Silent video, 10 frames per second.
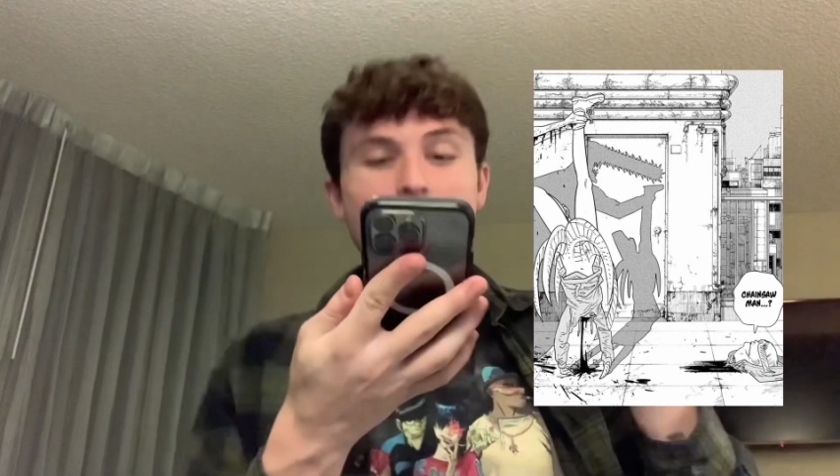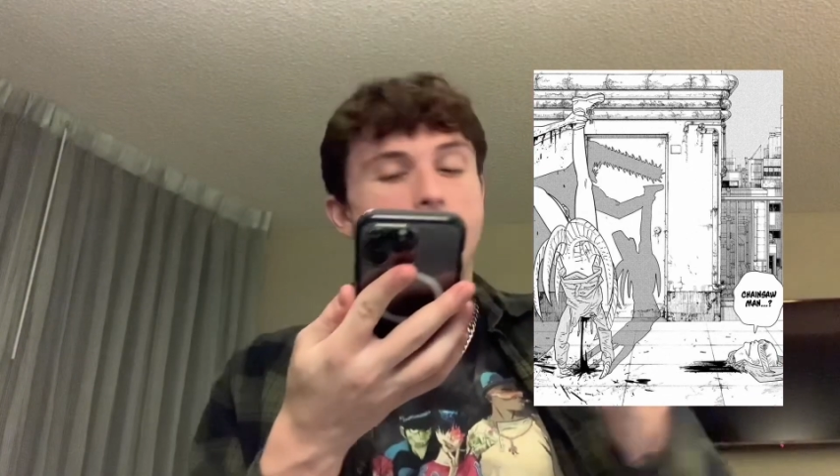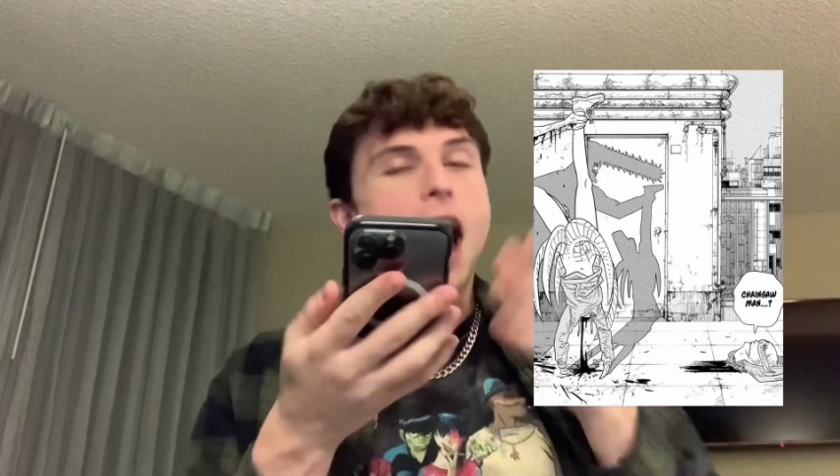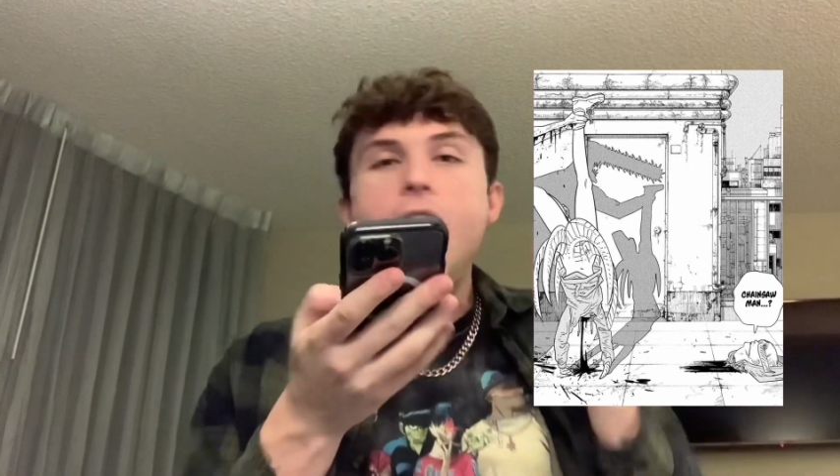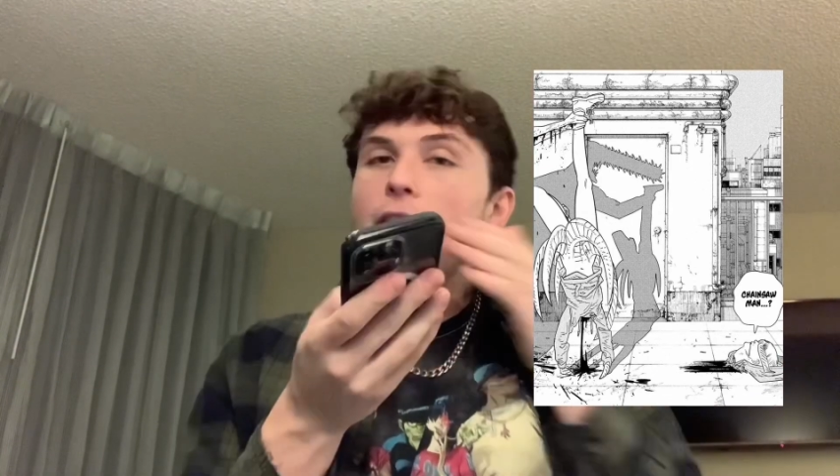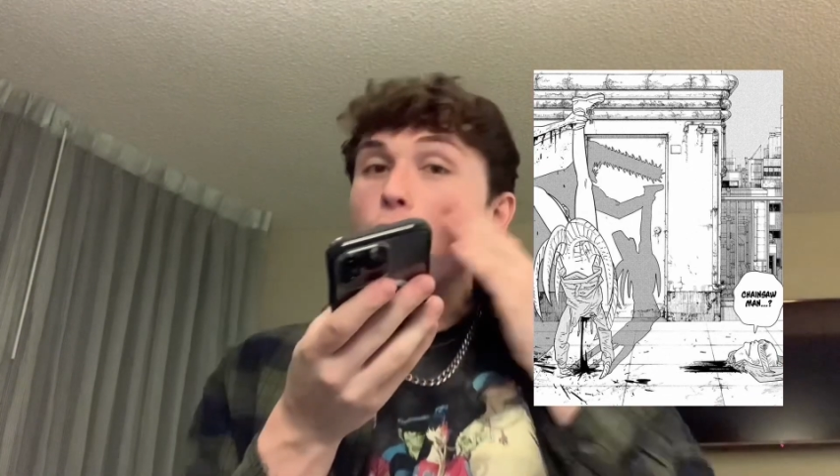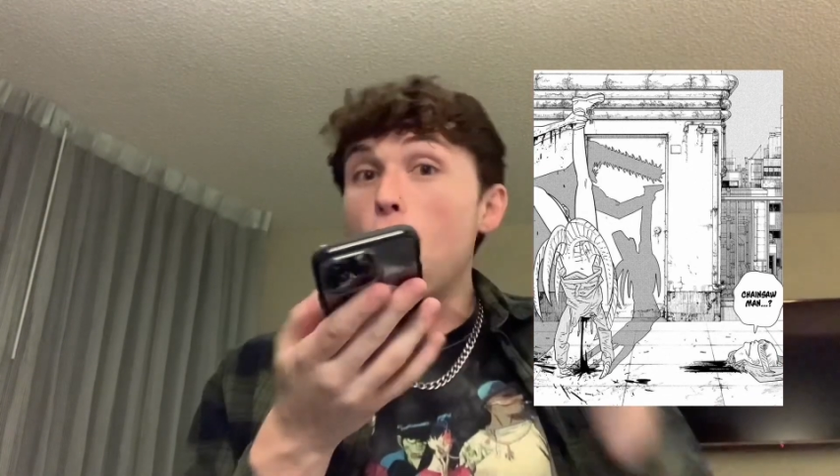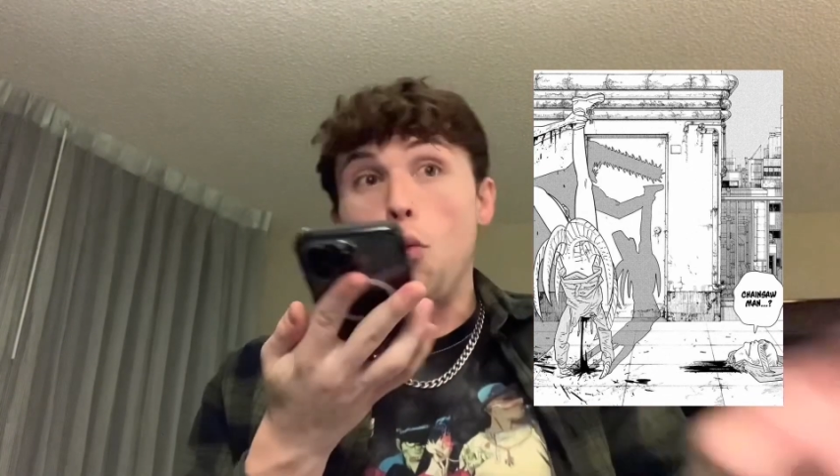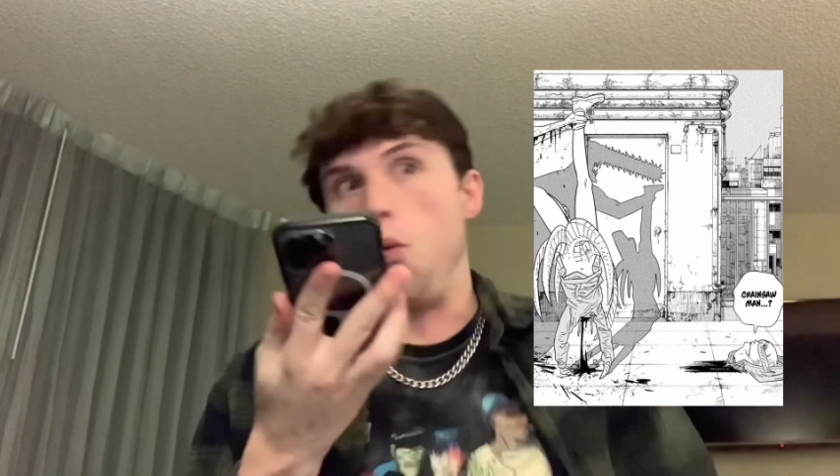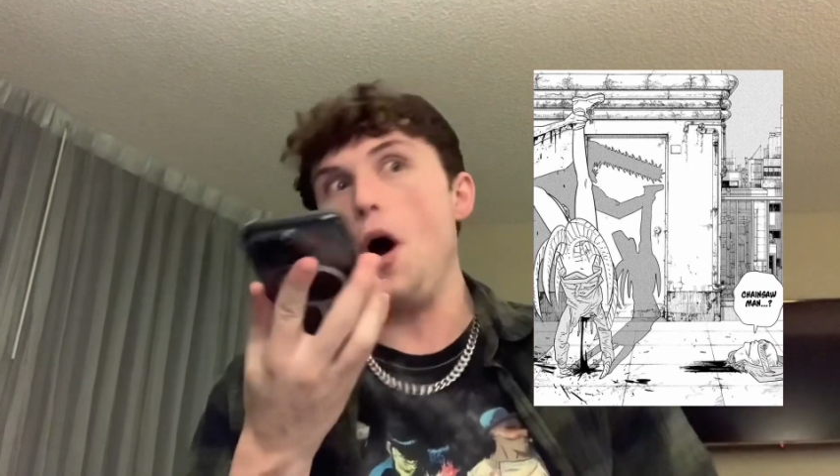I don't
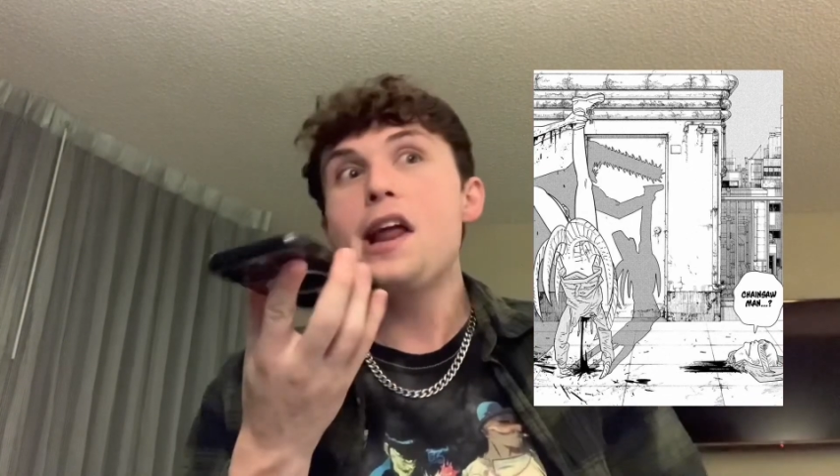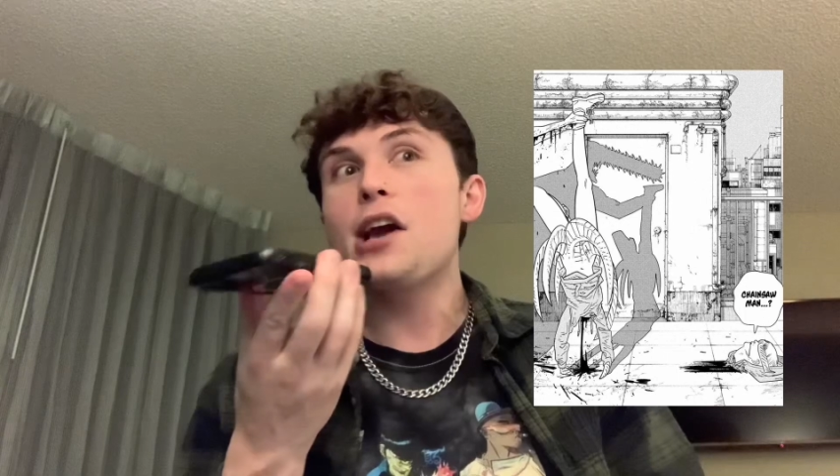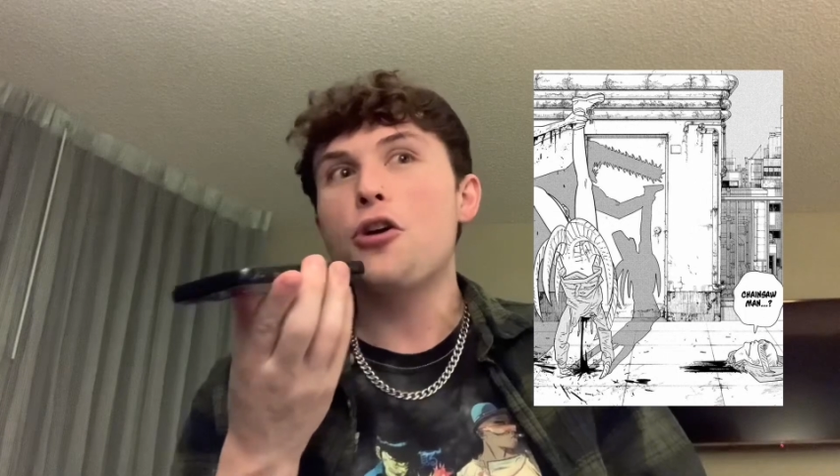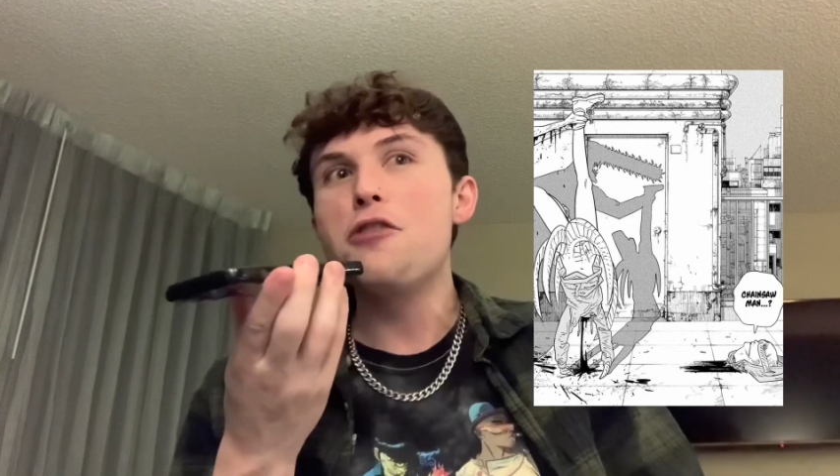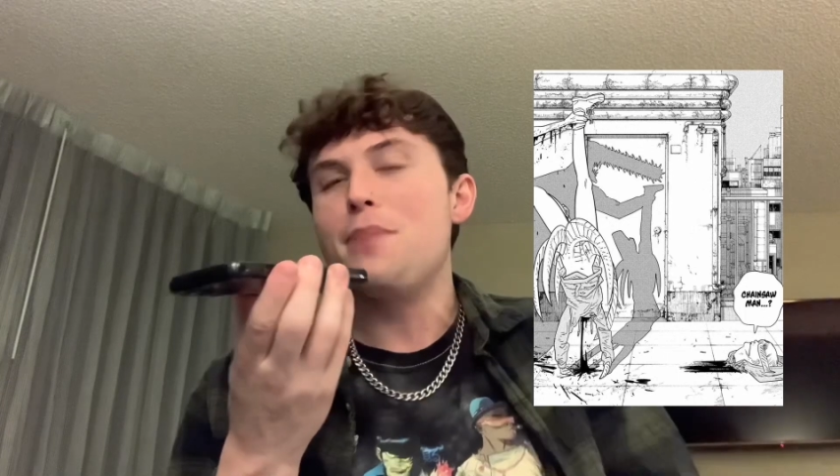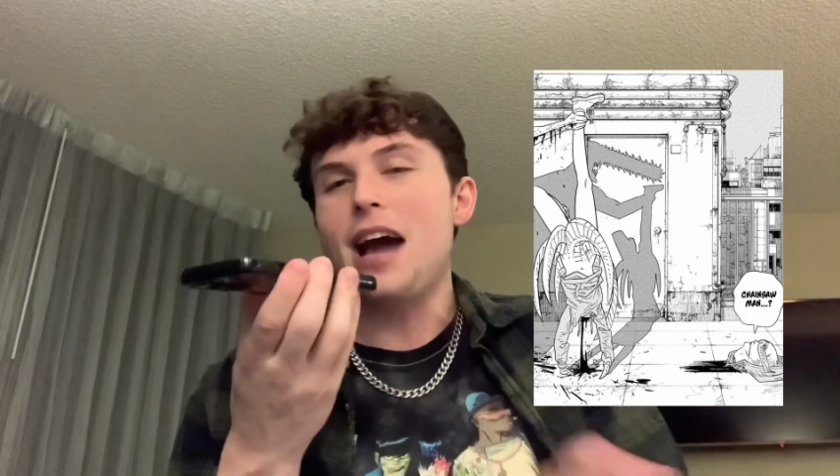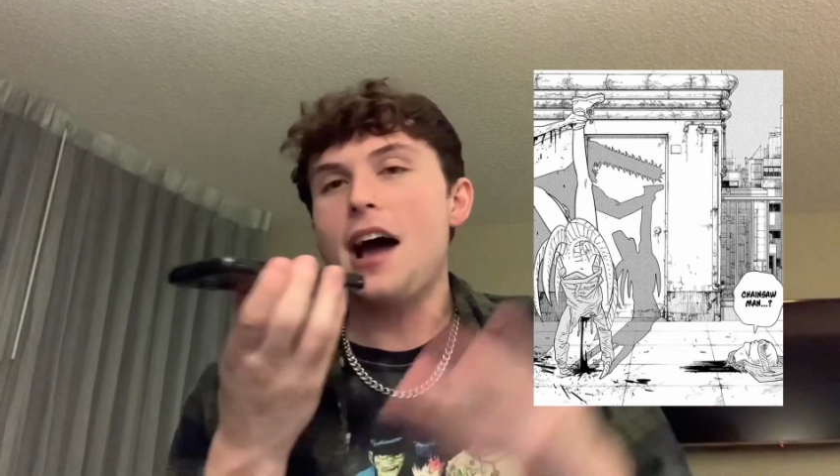know what it could be.